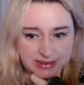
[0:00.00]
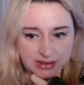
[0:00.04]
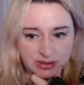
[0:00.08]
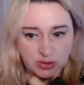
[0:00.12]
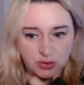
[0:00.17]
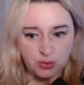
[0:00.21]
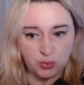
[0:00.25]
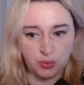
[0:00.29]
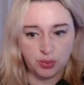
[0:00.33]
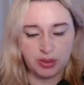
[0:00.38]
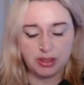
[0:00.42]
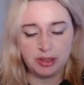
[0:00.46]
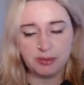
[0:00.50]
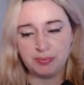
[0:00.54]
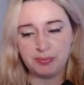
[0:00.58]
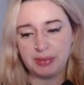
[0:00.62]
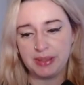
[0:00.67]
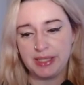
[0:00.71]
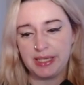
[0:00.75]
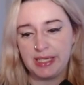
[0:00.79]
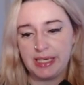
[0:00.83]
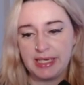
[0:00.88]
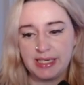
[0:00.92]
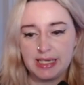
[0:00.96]
you want to
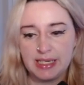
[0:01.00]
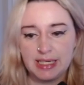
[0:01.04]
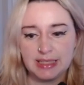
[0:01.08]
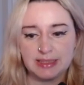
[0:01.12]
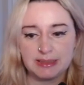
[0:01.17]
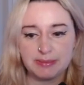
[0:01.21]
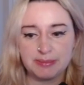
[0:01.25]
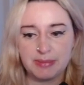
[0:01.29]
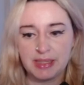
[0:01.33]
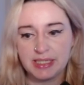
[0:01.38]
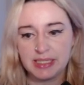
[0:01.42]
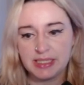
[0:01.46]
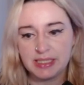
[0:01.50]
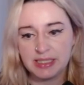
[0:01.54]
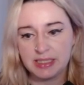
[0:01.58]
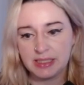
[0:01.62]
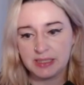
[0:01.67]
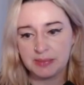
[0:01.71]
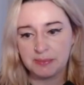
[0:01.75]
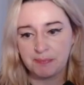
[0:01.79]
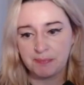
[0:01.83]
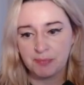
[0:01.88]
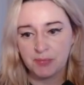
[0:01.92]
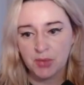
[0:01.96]
play as
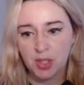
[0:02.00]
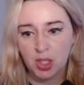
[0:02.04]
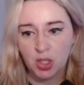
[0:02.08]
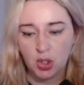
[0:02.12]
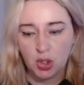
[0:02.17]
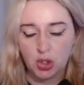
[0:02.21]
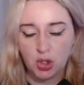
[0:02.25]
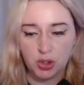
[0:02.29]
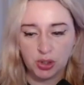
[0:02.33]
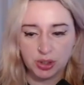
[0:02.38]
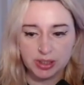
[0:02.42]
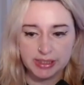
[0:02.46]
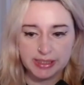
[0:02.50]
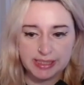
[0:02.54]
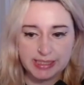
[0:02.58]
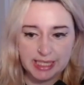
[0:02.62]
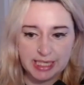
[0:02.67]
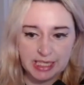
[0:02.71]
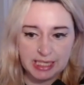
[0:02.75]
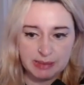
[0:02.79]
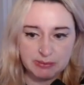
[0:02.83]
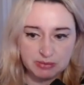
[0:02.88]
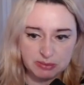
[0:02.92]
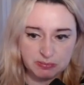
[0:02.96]
many early
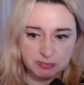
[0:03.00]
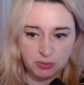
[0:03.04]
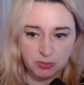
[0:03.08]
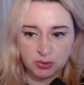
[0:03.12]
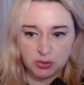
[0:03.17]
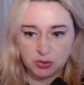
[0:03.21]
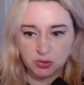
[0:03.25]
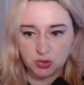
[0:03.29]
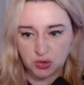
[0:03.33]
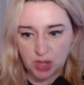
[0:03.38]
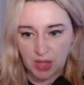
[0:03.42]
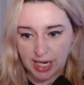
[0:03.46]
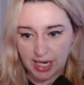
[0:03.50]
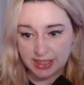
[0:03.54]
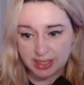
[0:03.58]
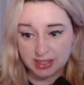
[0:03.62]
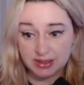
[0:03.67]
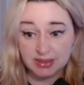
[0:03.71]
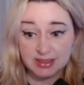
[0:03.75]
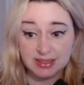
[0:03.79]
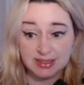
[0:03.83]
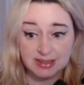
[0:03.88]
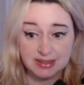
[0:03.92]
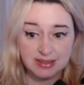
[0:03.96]
game small
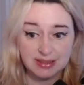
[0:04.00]
dragons